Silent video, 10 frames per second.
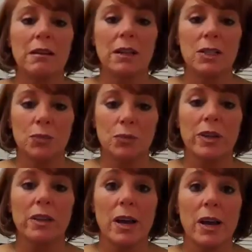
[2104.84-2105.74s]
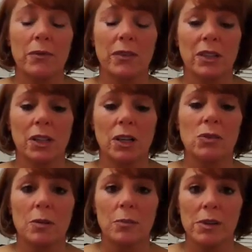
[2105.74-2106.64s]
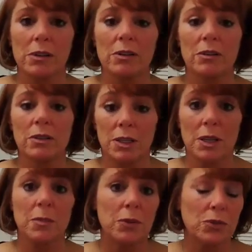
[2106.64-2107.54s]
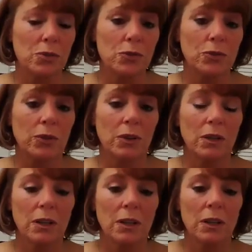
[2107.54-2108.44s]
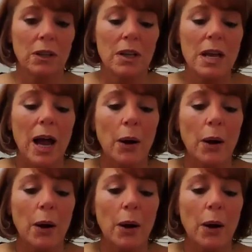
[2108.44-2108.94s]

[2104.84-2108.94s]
it's really helpful to go to someone who's neutral. I will